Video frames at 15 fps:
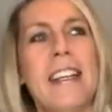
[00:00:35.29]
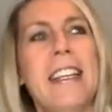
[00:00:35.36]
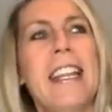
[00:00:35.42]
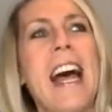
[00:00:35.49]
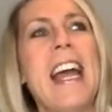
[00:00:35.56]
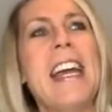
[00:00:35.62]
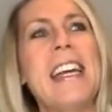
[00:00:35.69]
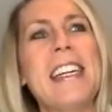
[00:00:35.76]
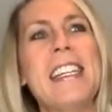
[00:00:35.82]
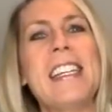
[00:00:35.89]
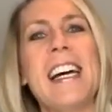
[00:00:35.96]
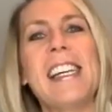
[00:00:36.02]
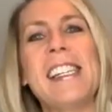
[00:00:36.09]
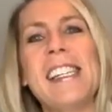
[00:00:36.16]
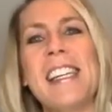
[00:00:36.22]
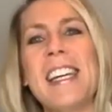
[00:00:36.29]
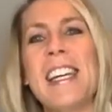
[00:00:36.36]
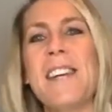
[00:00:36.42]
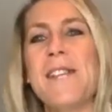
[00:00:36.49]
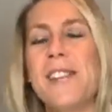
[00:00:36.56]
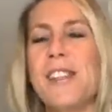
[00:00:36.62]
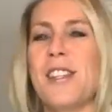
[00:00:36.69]
light
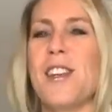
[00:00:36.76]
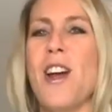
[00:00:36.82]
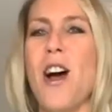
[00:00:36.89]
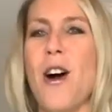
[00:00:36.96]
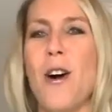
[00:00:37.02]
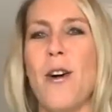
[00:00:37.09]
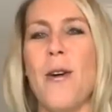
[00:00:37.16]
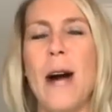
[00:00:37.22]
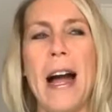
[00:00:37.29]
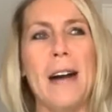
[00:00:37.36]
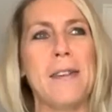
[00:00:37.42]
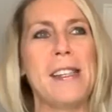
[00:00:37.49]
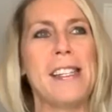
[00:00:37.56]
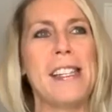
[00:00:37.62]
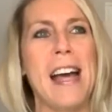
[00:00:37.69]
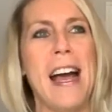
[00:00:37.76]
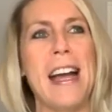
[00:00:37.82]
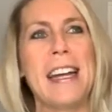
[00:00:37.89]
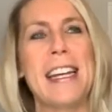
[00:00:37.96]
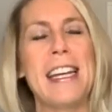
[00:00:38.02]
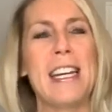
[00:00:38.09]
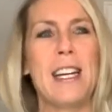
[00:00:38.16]
dusting of snow
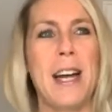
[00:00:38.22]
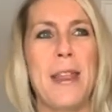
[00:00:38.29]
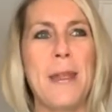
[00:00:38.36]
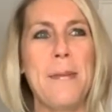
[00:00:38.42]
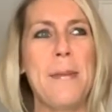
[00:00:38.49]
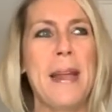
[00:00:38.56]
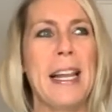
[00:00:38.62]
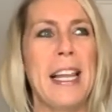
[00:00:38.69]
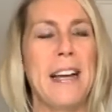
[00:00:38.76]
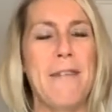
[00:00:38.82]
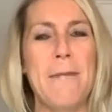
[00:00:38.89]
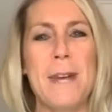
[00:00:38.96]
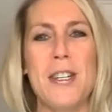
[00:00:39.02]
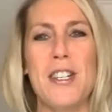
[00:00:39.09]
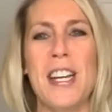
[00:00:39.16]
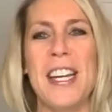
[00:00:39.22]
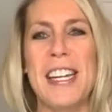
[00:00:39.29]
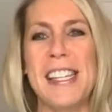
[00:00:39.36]
outside here in the middle of Michigan.